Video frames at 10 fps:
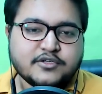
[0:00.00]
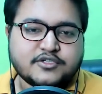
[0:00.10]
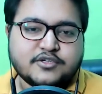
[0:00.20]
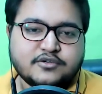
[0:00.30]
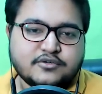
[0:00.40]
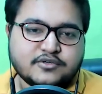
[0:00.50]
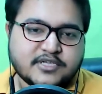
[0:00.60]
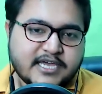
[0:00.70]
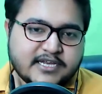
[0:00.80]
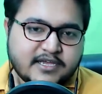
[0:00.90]
to
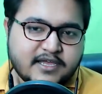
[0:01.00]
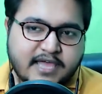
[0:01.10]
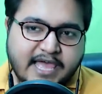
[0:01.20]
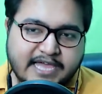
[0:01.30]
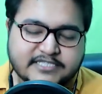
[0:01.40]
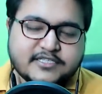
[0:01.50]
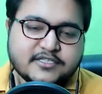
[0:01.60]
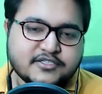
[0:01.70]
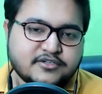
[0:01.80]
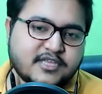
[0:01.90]
get
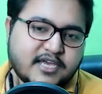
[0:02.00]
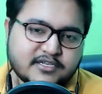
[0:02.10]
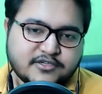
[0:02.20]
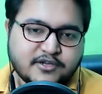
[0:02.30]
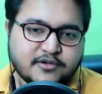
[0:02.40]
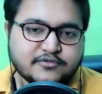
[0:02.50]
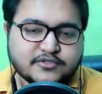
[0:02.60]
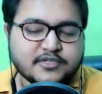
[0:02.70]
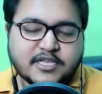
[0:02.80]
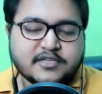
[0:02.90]
access to that, you know.
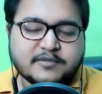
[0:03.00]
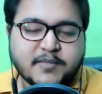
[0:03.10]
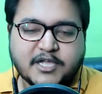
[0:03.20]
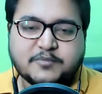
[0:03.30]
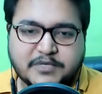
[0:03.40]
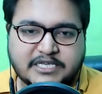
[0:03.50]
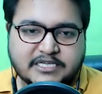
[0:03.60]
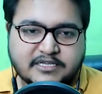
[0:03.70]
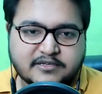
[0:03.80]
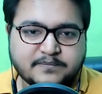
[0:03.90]
So that, in my
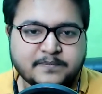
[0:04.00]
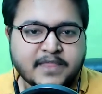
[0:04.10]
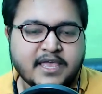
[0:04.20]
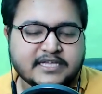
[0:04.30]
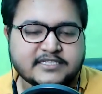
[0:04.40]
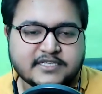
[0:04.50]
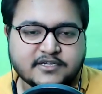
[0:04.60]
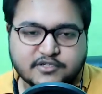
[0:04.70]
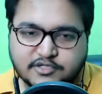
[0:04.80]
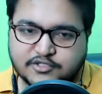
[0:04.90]
opinion, it's a
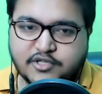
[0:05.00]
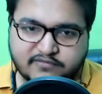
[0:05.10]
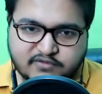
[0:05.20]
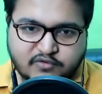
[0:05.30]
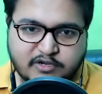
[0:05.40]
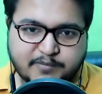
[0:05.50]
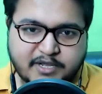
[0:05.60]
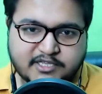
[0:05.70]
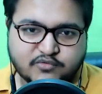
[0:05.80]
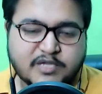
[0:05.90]
good software,
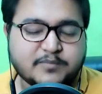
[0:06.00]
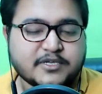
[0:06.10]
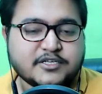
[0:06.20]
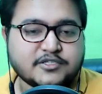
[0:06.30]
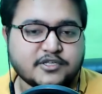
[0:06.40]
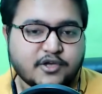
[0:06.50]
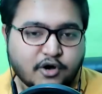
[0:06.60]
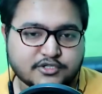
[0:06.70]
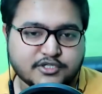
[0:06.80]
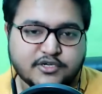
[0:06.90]
by the way, because the
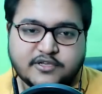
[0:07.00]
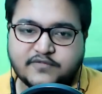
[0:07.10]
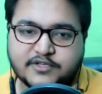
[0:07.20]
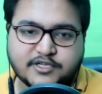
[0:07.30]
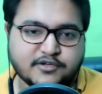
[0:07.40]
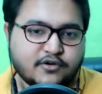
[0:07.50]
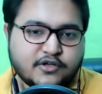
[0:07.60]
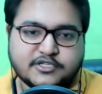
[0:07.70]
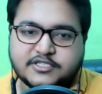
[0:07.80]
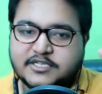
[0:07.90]
audio and video
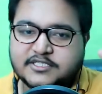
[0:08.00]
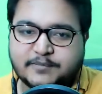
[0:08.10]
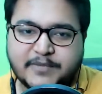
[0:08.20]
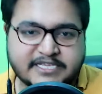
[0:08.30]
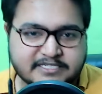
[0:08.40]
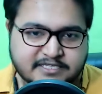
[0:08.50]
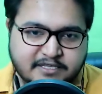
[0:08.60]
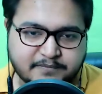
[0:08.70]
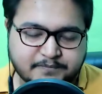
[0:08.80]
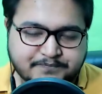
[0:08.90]
quality is
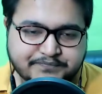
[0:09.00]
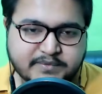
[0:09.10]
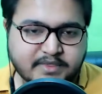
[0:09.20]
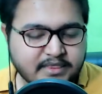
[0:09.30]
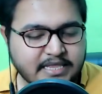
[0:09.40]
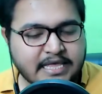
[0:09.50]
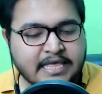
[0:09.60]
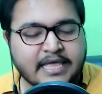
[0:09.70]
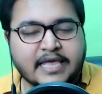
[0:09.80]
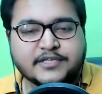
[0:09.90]
amazing.
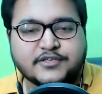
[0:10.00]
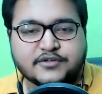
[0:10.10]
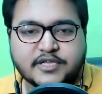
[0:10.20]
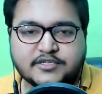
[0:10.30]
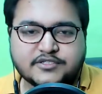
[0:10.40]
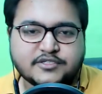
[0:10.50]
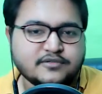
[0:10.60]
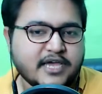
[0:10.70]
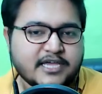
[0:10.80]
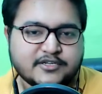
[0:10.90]
You can
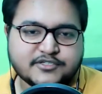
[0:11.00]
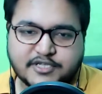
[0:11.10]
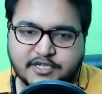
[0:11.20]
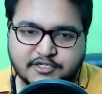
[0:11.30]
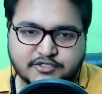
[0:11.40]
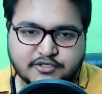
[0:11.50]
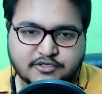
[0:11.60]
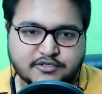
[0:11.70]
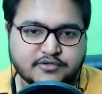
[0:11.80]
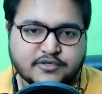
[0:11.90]
do
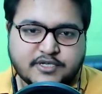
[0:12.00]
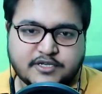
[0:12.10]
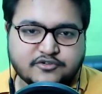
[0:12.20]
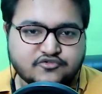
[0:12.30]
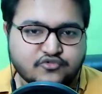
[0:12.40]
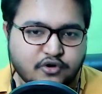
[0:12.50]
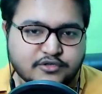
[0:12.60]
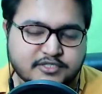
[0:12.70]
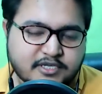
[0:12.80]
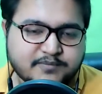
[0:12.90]
annotation, you can draw
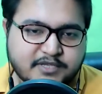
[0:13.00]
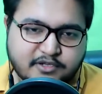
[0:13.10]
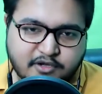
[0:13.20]
something